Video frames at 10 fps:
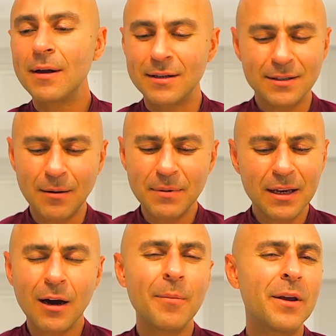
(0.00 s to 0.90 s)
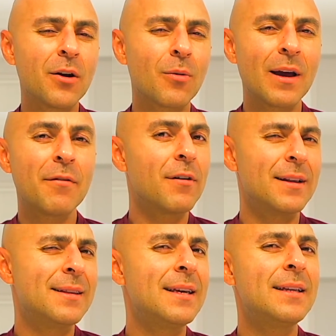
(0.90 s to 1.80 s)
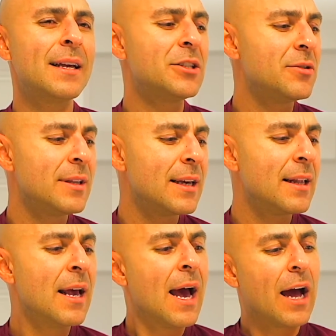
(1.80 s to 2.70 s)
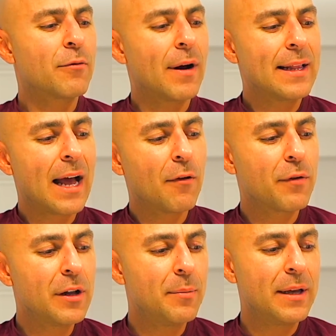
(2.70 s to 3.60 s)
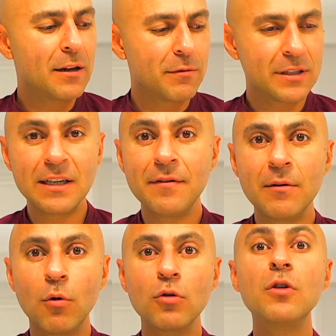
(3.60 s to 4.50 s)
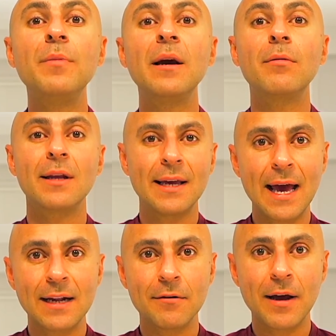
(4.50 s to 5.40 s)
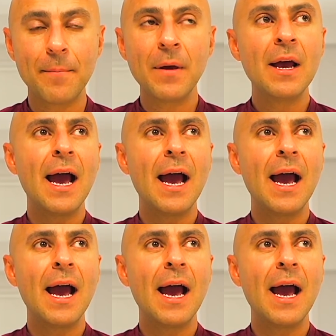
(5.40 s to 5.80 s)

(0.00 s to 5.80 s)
There's something coming your way for a deed that you did. And right now for you to be in the receiving mode to be able to get it, right?